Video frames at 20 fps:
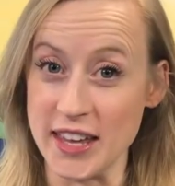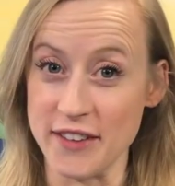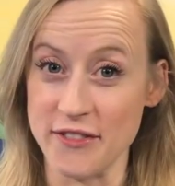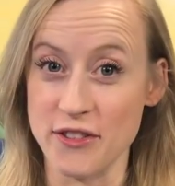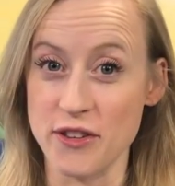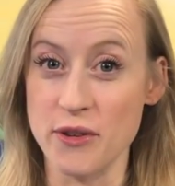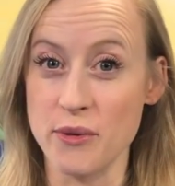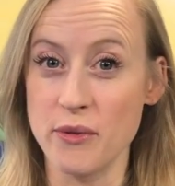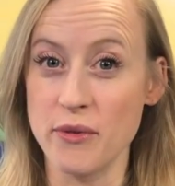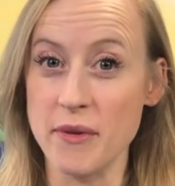if
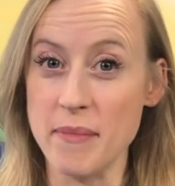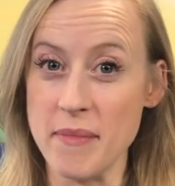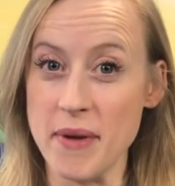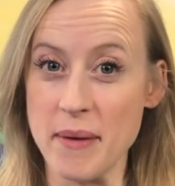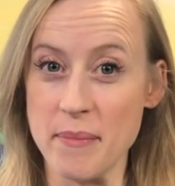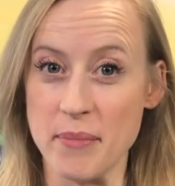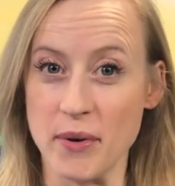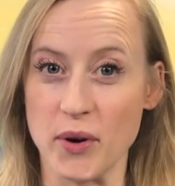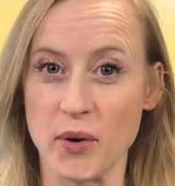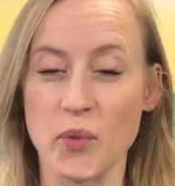you
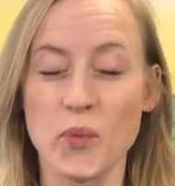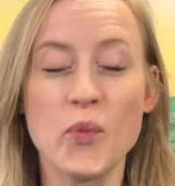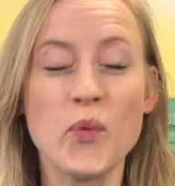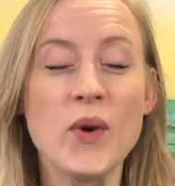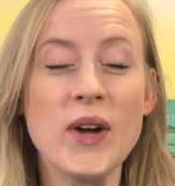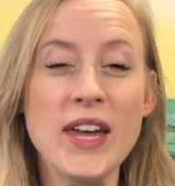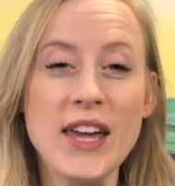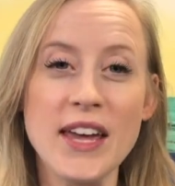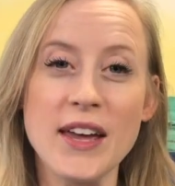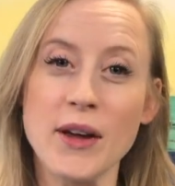remember,
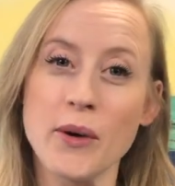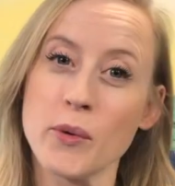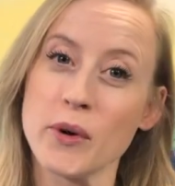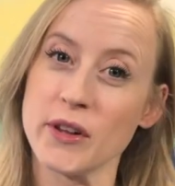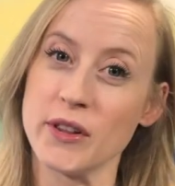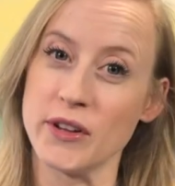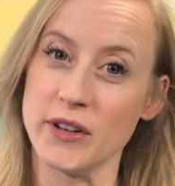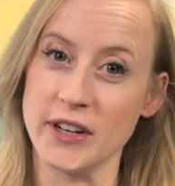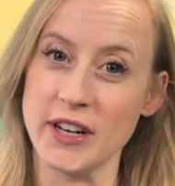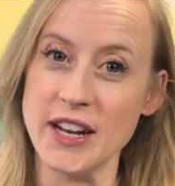we were
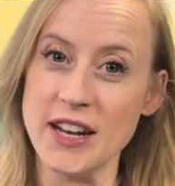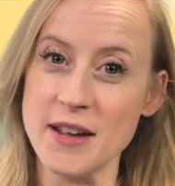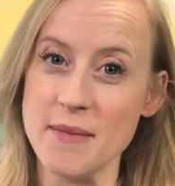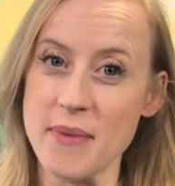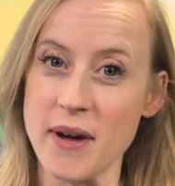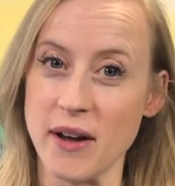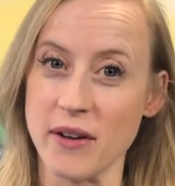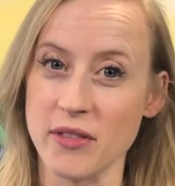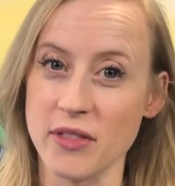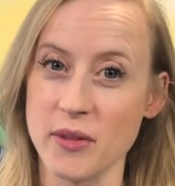learning
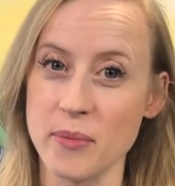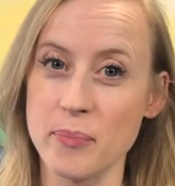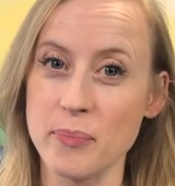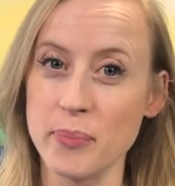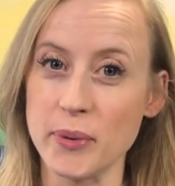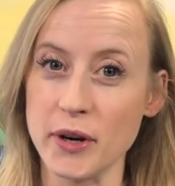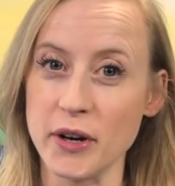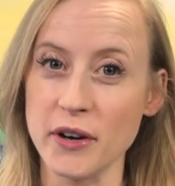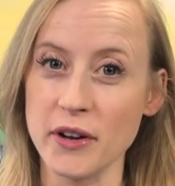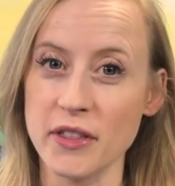about the
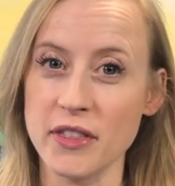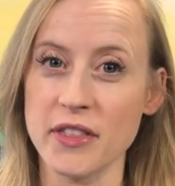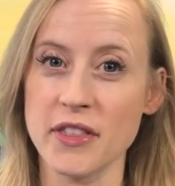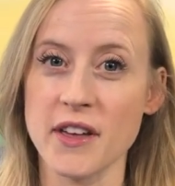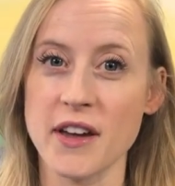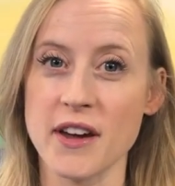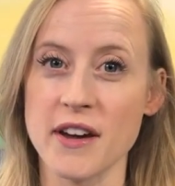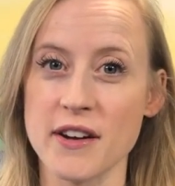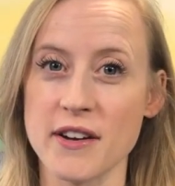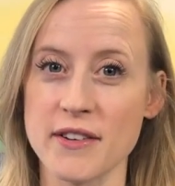birth
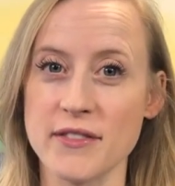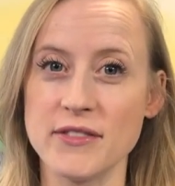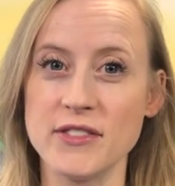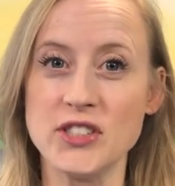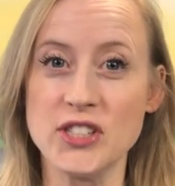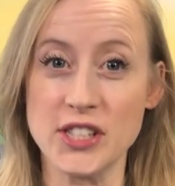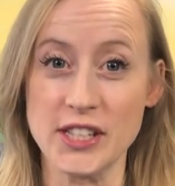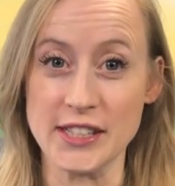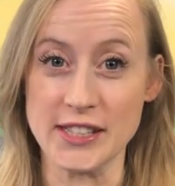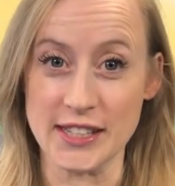of
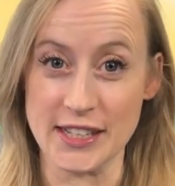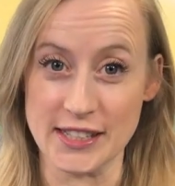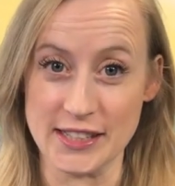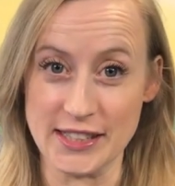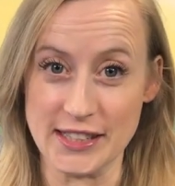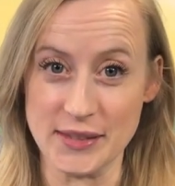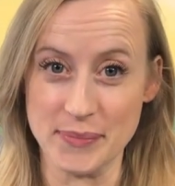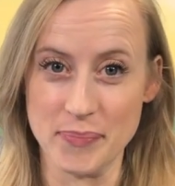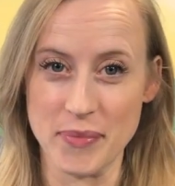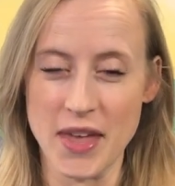
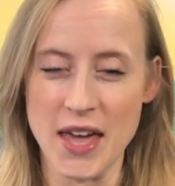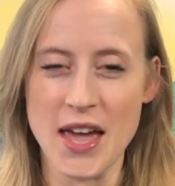Jesus.